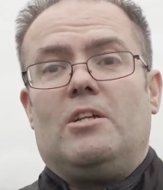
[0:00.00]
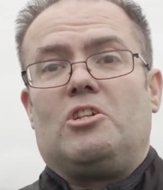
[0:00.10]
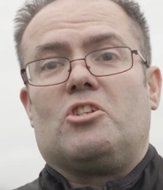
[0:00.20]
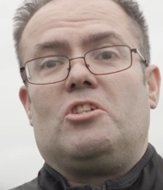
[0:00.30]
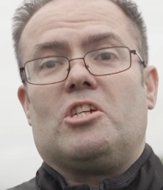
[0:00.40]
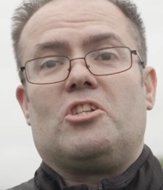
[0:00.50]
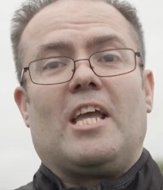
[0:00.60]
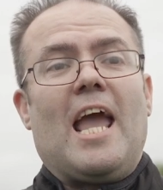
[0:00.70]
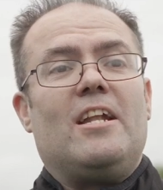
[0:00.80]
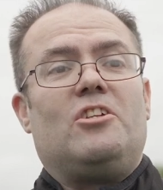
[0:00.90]
Just a
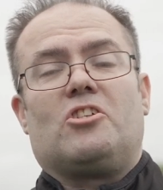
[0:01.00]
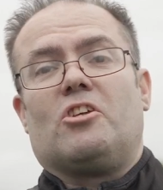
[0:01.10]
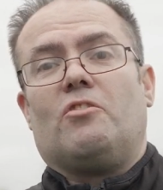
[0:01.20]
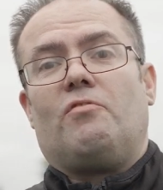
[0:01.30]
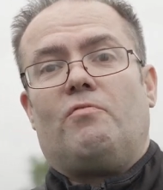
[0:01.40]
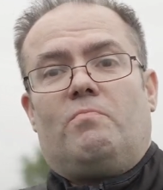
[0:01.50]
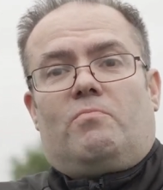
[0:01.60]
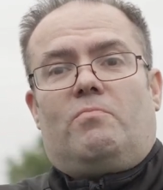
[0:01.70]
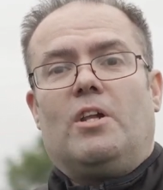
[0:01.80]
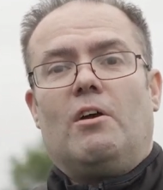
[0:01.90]
good,
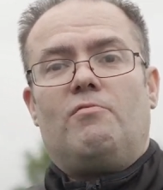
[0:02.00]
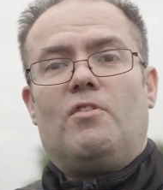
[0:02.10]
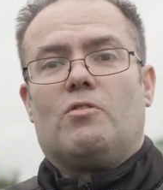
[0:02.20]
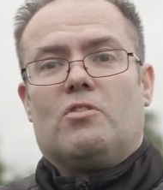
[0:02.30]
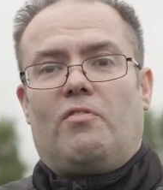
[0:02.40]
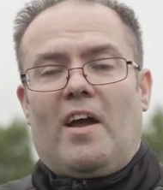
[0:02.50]
feel-good